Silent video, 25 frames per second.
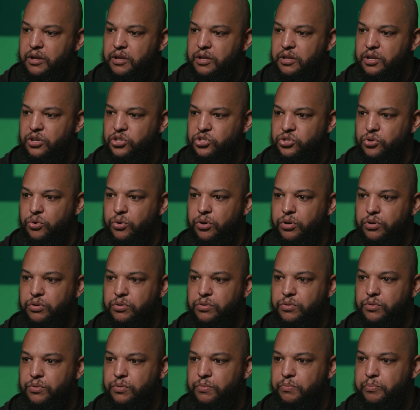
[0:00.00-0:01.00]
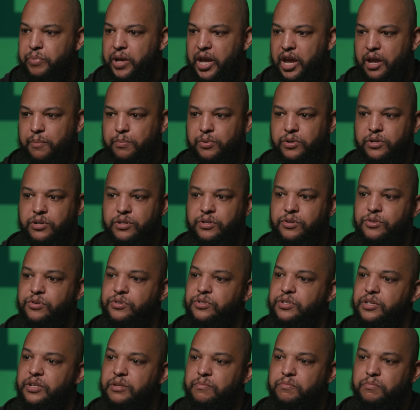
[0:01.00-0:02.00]
historical
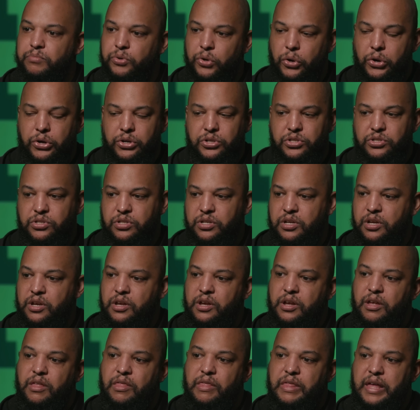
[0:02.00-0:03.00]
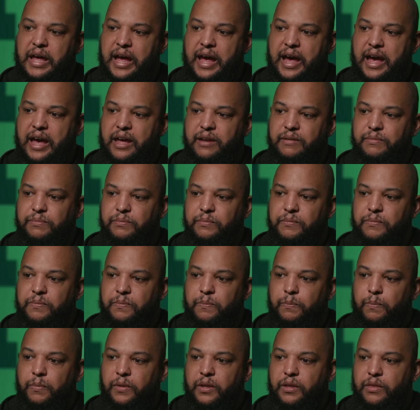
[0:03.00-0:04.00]
papers and books that
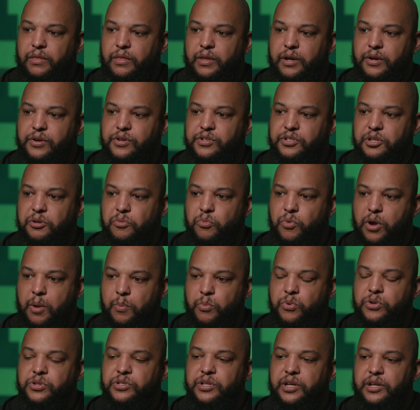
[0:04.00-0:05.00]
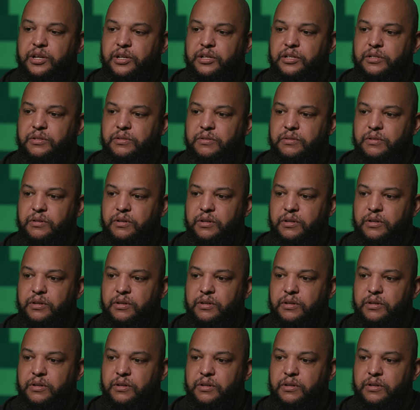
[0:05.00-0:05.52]
there is a represented